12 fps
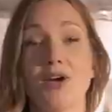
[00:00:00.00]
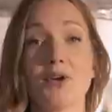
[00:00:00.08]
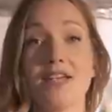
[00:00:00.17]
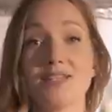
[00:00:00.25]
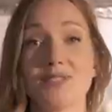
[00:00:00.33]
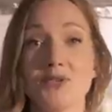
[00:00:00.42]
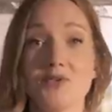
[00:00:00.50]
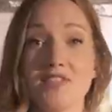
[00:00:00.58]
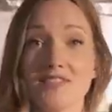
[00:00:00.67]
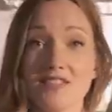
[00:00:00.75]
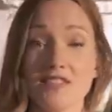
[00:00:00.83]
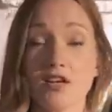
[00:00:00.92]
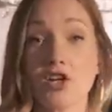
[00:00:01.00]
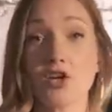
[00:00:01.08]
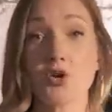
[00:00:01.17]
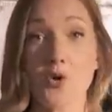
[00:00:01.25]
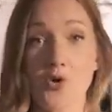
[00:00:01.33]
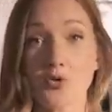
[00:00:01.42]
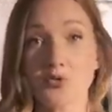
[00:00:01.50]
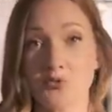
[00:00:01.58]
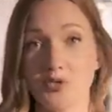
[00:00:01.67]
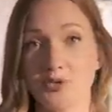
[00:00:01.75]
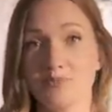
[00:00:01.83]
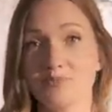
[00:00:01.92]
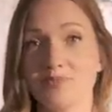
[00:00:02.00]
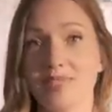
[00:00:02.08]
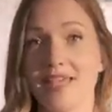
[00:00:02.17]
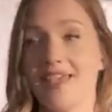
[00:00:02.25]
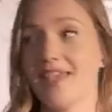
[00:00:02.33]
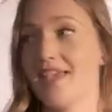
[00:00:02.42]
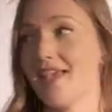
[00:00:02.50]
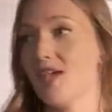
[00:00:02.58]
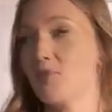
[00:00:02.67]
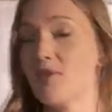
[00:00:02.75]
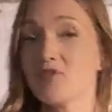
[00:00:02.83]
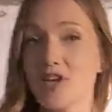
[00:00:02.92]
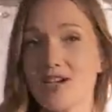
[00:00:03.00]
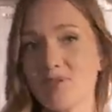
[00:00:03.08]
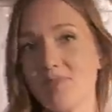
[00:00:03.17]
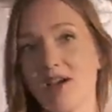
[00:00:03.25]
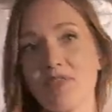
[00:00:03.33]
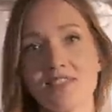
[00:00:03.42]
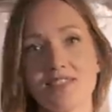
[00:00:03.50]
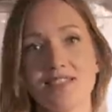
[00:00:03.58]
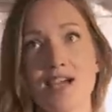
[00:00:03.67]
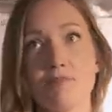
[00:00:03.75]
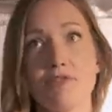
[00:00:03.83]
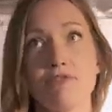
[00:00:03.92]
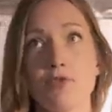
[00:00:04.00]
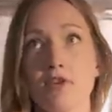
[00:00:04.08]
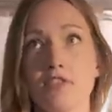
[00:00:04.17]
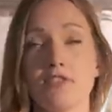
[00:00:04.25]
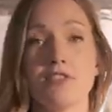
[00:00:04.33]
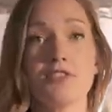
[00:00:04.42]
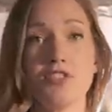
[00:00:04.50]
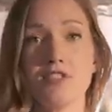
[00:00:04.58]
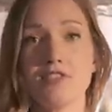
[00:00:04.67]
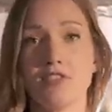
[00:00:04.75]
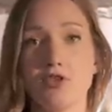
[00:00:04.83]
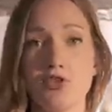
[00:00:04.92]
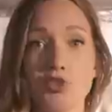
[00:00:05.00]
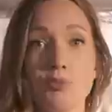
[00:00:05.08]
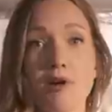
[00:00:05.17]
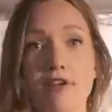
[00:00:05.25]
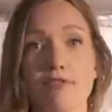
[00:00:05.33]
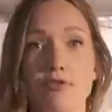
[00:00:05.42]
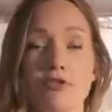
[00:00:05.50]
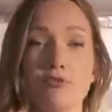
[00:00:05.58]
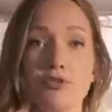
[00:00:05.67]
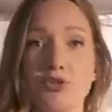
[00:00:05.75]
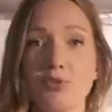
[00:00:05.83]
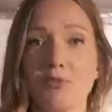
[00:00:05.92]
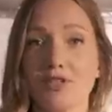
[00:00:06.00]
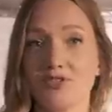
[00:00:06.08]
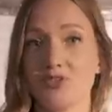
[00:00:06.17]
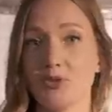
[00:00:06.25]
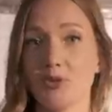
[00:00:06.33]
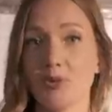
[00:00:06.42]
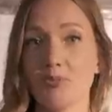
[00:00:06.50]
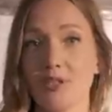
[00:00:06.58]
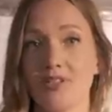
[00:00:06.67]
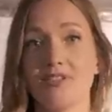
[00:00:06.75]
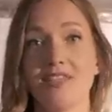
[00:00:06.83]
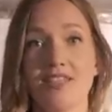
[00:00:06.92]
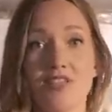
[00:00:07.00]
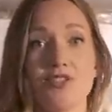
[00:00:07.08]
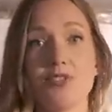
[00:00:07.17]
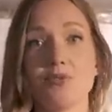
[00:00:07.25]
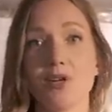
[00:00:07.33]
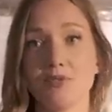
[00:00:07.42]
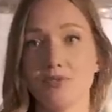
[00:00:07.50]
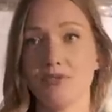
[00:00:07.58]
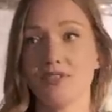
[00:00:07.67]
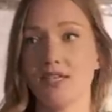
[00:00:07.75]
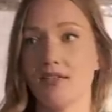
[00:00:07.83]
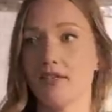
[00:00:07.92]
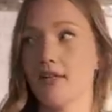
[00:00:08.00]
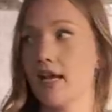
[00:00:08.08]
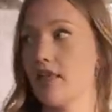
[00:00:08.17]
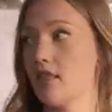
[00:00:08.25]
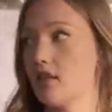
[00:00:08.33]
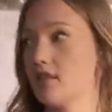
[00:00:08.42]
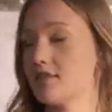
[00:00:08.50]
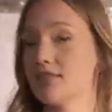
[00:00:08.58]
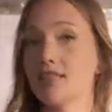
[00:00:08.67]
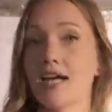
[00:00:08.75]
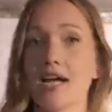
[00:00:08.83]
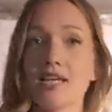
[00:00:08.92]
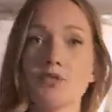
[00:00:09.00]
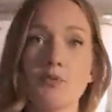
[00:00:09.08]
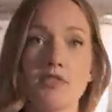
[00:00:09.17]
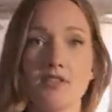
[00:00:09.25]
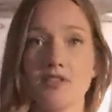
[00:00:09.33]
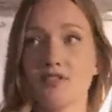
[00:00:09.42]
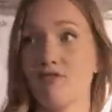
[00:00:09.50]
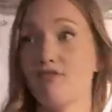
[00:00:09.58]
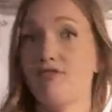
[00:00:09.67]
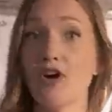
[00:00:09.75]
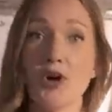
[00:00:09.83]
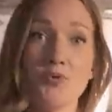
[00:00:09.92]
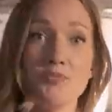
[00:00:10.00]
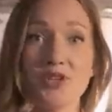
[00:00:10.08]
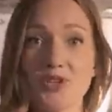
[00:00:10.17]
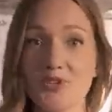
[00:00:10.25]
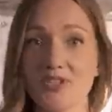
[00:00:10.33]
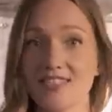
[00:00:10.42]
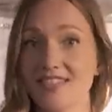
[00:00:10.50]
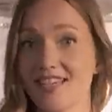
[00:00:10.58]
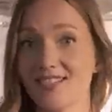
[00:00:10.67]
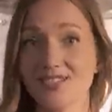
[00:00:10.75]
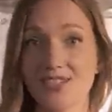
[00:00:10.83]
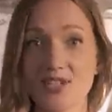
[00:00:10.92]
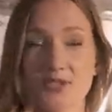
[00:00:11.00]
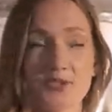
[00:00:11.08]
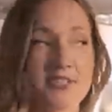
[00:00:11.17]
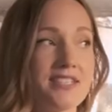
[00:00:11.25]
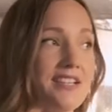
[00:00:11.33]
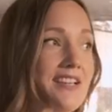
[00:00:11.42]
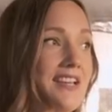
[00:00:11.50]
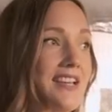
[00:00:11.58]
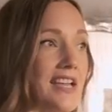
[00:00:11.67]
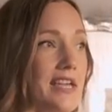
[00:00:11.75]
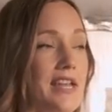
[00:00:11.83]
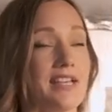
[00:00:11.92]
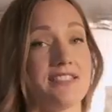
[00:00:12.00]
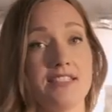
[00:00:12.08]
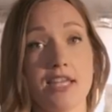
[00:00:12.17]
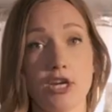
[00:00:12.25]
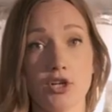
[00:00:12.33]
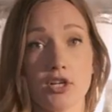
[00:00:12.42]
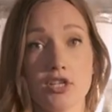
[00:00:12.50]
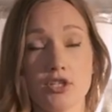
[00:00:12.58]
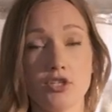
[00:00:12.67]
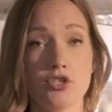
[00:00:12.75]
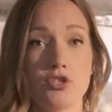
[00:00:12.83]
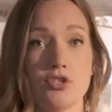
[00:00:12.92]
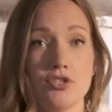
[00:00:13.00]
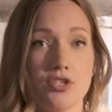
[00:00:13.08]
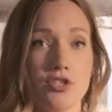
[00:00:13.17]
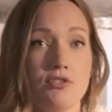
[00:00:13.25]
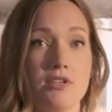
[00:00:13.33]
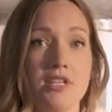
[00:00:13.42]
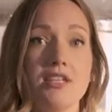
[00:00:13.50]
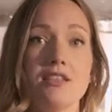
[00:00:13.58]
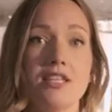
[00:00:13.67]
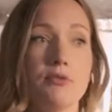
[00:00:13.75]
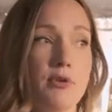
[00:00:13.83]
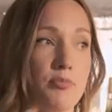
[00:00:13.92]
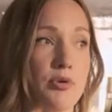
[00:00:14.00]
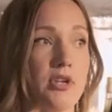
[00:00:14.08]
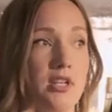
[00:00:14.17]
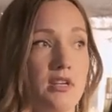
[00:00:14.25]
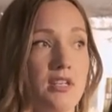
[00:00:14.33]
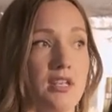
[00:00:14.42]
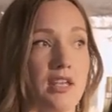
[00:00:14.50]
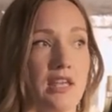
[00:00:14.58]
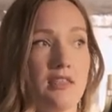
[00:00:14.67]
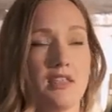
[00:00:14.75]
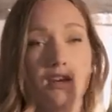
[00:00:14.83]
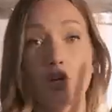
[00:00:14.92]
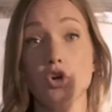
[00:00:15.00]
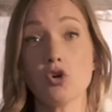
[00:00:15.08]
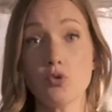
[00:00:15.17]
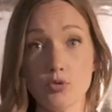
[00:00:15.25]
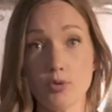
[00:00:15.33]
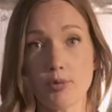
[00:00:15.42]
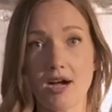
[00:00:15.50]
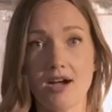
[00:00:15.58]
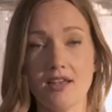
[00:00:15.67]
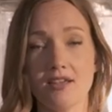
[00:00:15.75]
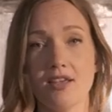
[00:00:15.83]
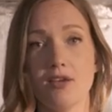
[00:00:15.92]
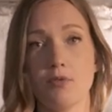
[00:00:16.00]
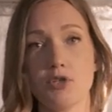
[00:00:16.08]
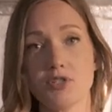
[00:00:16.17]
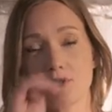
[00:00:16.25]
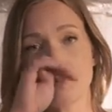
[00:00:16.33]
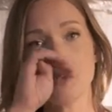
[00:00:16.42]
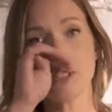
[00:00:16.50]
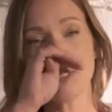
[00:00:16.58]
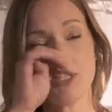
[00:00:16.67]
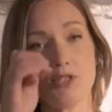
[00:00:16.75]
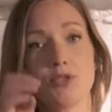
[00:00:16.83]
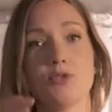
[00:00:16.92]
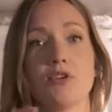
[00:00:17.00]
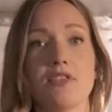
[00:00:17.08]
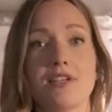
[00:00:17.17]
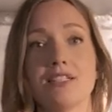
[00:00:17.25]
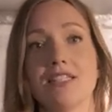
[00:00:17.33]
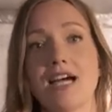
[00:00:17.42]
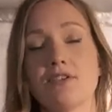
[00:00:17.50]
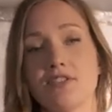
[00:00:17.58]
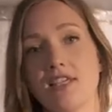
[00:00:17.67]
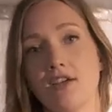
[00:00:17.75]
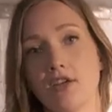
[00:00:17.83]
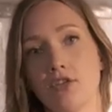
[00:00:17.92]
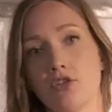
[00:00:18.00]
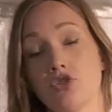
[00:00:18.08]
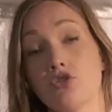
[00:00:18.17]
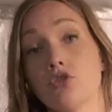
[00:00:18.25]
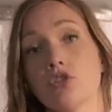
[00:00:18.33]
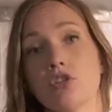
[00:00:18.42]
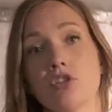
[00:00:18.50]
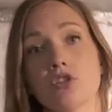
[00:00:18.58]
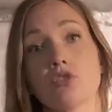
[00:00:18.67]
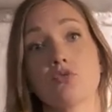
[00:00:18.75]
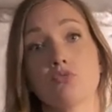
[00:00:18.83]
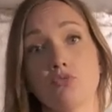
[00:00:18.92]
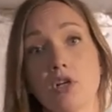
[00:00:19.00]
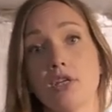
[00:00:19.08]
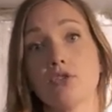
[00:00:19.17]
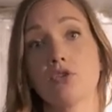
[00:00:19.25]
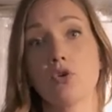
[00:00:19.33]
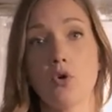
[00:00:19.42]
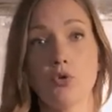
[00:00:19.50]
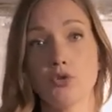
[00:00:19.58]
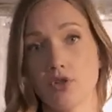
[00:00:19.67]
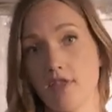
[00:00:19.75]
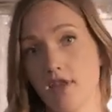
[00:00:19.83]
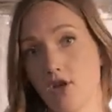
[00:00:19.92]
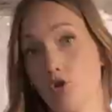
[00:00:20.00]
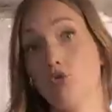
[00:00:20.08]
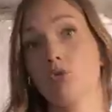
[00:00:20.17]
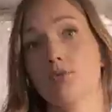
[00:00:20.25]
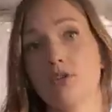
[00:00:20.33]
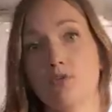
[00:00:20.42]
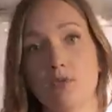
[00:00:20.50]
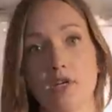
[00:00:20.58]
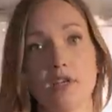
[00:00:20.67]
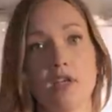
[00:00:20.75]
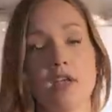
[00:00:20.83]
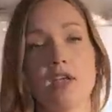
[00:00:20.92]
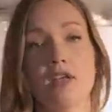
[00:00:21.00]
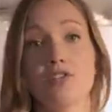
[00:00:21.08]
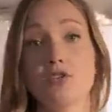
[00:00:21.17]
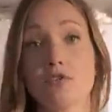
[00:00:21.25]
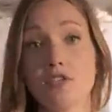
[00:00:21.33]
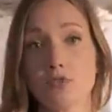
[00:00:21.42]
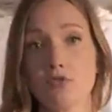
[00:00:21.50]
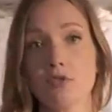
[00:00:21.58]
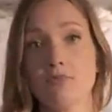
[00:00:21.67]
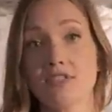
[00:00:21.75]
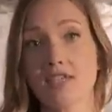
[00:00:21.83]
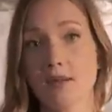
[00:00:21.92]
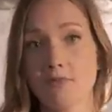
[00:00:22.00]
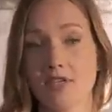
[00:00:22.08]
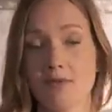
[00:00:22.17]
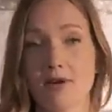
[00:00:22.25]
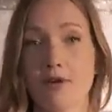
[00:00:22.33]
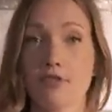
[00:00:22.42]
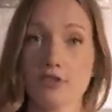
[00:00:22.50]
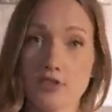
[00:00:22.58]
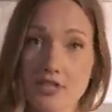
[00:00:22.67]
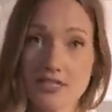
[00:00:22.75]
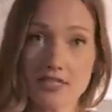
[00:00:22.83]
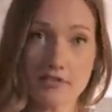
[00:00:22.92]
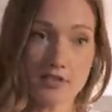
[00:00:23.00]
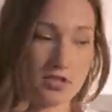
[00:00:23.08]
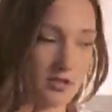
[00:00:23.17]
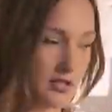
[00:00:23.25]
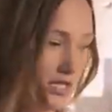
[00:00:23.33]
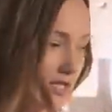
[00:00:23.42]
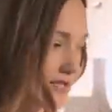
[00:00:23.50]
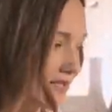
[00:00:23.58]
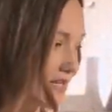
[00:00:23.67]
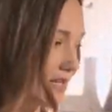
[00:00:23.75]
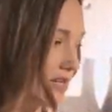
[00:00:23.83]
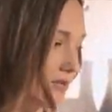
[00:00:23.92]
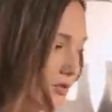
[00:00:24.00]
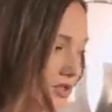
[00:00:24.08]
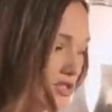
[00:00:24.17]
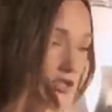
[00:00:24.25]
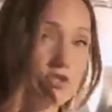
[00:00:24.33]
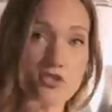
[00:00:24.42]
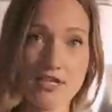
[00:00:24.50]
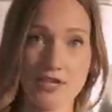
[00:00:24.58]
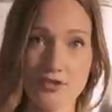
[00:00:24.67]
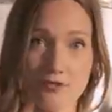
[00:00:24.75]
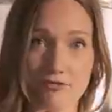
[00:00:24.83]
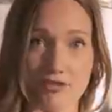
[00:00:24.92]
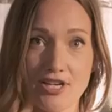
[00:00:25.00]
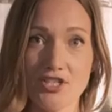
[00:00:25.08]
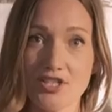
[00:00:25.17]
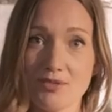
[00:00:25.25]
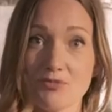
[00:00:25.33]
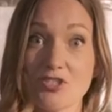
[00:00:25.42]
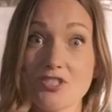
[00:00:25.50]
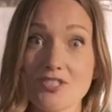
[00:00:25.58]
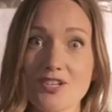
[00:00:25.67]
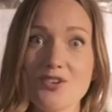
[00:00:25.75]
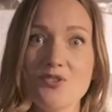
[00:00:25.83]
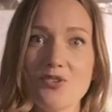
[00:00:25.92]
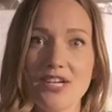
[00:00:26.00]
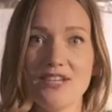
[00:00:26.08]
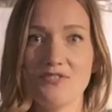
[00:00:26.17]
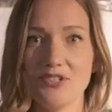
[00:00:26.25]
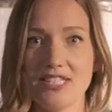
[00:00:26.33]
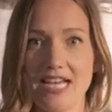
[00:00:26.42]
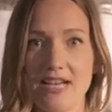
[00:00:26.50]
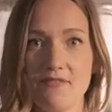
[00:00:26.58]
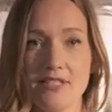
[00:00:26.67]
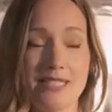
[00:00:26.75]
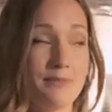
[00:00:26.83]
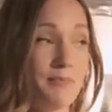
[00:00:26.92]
Okay, so this is our cold room, and we've talked about this a lot before. This is just a 2x4 room that Stuart built into our root cellar, and then it's lined with this foam that you just get at Lowe's. It has an air conditioner unit that we put in it, and then a cool bot, which is a really neat tool that allows the air conditioner to just run colder than it normally would. So this room is kept at about 37 degrees, which is your standard fridge, and I'm so grateful to have this